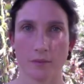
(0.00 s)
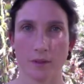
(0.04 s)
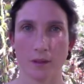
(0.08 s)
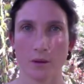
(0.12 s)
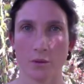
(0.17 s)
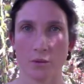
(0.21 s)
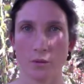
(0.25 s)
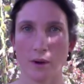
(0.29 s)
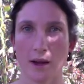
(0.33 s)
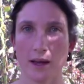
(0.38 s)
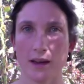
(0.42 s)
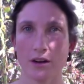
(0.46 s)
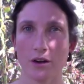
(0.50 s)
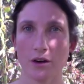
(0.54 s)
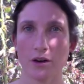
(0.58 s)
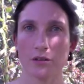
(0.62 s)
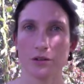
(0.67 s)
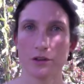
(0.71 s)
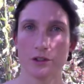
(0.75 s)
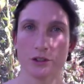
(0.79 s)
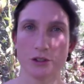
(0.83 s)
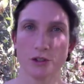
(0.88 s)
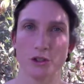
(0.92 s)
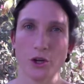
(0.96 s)
Red
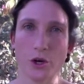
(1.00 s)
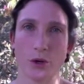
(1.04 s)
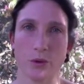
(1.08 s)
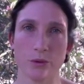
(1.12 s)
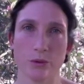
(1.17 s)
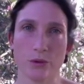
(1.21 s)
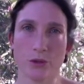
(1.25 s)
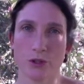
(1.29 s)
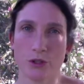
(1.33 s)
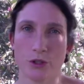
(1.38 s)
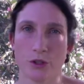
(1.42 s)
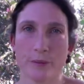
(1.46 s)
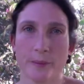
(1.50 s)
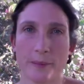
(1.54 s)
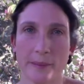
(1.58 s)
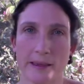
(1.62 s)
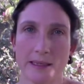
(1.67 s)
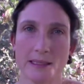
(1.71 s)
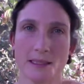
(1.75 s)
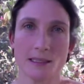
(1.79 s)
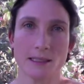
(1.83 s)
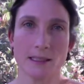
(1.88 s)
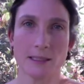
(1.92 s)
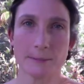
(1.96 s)
Overtone
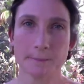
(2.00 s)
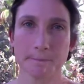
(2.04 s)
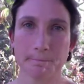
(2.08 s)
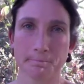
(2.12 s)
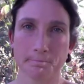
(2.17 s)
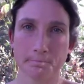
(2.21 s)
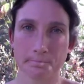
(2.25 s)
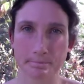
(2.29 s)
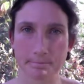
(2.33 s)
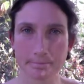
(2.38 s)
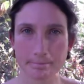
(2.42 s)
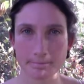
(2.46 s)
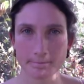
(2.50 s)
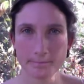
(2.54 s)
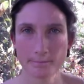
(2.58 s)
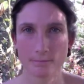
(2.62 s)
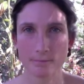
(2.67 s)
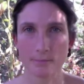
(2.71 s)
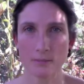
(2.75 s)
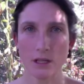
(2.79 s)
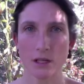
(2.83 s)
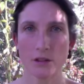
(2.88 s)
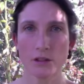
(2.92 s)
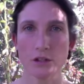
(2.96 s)
Serpent.
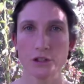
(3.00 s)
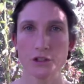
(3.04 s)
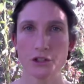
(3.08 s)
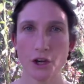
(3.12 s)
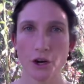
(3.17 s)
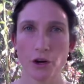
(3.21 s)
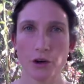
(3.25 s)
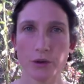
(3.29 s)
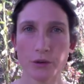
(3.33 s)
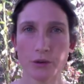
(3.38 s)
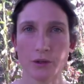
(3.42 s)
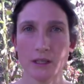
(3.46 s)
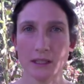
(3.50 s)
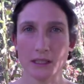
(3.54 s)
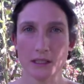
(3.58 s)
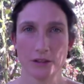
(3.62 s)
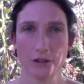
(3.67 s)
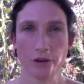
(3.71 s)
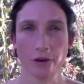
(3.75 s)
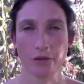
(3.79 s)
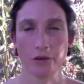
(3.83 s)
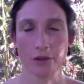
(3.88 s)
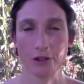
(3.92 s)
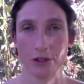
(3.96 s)
The tone is
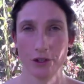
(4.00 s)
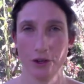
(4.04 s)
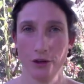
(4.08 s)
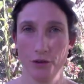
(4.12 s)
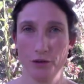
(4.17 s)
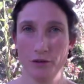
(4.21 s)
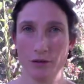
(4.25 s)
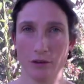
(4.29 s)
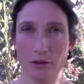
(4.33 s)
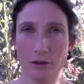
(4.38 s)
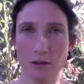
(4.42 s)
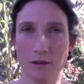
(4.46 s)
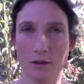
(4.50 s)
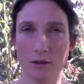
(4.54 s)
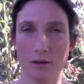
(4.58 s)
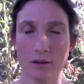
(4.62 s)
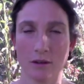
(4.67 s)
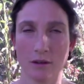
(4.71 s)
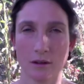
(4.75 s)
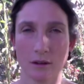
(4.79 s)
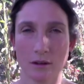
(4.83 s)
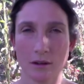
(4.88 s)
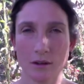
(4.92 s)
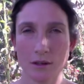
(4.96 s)
overtone.
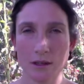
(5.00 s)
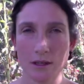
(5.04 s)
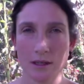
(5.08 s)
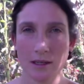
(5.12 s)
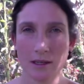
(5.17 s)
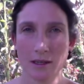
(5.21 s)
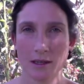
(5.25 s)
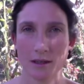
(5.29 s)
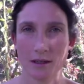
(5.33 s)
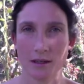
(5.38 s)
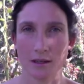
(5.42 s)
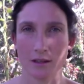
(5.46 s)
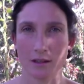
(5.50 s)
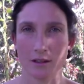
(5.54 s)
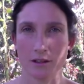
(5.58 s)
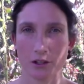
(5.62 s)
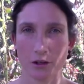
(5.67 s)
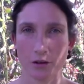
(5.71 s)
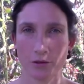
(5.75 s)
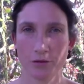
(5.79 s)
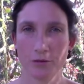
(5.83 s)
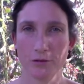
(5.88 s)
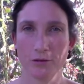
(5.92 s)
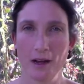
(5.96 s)

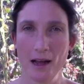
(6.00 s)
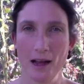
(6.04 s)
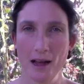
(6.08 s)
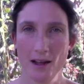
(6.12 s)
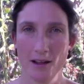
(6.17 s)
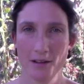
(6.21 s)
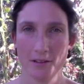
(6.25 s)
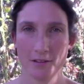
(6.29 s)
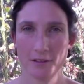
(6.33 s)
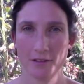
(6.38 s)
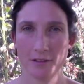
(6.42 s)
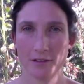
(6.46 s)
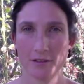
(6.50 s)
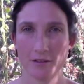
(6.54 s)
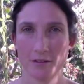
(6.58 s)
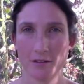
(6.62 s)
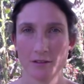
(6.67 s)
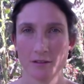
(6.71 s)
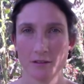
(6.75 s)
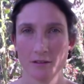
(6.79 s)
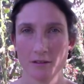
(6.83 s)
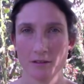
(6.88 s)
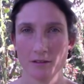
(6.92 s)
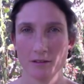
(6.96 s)
Tone 5.
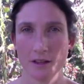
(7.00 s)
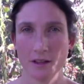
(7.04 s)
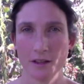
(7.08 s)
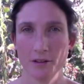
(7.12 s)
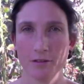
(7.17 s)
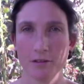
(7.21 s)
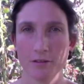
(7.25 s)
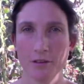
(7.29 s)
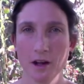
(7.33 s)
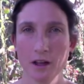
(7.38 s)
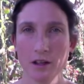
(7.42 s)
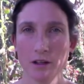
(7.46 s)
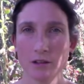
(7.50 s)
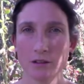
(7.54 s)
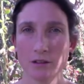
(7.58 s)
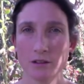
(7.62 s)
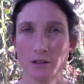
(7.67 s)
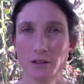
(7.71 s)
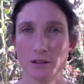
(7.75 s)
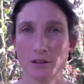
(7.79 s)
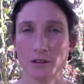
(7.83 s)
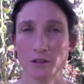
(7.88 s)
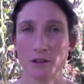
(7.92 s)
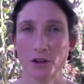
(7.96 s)
It follows
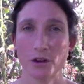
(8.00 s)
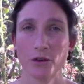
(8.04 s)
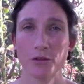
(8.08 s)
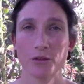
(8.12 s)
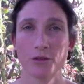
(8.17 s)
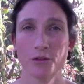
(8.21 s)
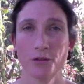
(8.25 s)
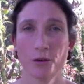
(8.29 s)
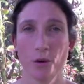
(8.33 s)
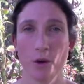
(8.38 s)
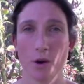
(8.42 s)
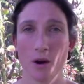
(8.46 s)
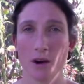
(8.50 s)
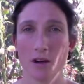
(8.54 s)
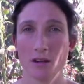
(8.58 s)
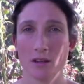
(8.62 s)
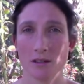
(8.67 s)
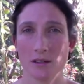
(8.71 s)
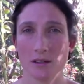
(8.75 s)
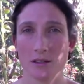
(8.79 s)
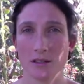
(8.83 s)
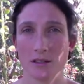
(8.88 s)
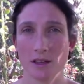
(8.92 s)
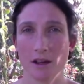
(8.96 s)
tone 4,
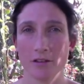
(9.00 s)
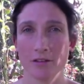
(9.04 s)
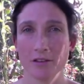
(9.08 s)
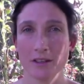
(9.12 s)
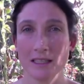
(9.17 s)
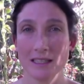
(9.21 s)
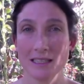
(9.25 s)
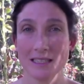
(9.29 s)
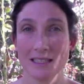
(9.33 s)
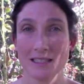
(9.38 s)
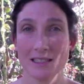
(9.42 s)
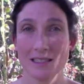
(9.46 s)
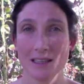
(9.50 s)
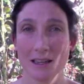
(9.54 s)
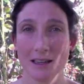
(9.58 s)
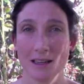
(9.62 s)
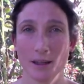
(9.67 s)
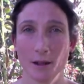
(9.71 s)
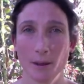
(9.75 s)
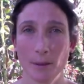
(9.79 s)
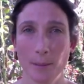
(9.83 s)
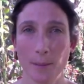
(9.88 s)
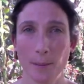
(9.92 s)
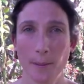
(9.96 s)
self
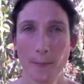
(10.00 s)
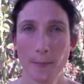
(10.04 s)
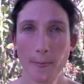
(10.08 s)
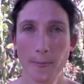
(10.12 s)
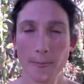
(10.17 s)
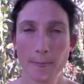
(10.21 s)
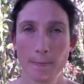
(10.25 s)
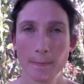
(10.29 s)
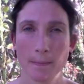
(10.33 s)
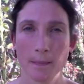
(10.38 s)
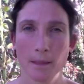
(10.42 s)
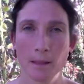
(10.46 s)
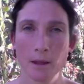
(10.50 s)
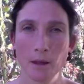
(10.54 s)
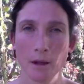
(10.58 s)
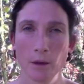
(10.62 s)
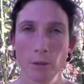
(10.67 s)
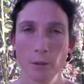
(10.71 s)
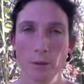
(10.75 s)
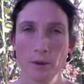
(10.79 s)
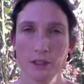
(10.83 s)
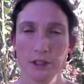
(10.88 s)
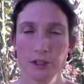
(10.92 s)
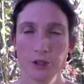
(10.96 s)
existing,
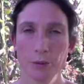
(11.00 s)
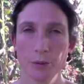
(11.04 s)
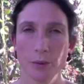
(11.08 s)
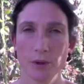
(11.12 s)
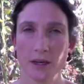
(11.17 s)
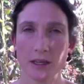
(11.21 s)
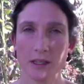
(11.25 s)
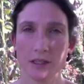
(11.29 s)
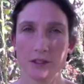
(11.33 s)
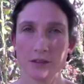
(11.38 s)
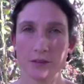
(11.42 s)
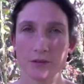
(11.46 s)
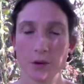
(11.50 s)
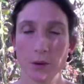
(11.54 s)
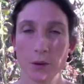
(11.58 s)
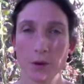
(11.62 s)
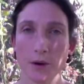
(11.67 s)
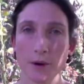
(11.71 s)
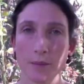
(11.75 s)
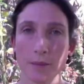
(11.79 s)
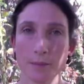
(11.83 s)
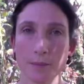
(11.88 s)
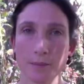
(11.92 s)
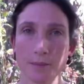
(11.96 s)
which brings
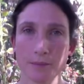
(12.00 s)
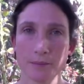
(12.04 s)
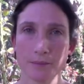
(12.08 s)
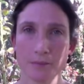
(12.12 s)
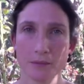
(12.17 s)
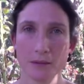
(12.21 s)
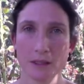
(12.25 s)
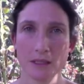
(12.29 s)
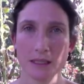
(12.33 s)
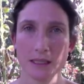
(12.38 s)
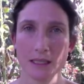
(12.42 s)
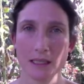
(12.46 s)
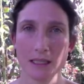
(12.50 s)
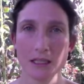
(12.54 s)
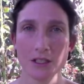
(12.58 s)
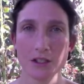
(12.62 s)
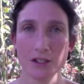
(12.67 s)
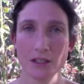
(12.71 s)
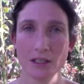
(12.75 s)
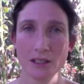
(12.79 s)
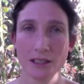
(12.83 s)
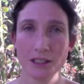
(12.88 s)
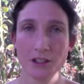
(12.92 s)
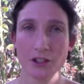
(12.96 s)
form into
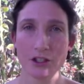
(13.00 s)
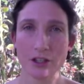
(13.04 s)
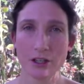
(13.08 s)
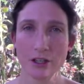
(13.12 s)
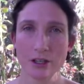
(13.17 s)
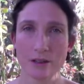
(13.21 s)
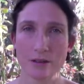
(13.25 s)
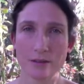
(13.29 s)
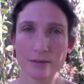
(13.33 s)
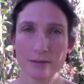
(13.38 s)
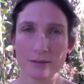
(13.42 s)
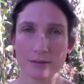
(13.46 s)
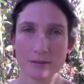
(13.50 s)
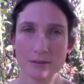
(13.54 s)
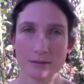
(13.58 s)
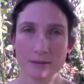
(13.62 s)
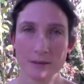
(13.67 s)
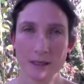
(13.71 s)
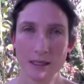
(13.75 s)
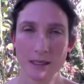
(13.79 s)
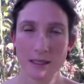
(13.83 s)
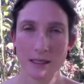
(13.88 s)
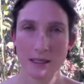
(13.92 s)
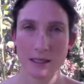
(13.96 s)
nature,
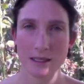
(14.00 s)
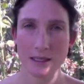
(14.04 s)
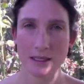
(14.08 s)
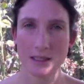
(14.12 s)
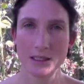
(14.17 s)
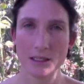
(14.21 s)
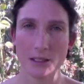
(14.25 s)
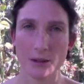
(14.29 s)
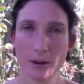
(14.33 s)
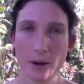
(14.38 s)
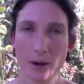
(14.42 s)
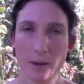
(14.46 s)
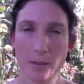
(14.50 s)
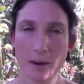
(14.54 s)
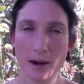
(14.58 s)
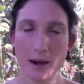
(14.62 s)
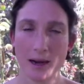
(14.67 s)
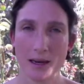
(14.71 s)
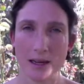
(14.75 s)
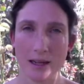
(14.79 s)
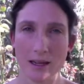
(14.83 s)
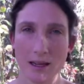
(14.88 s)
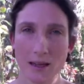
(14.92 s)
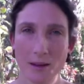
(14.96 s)
into our
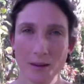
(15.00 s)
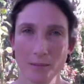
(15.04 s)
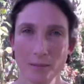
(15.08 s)
body.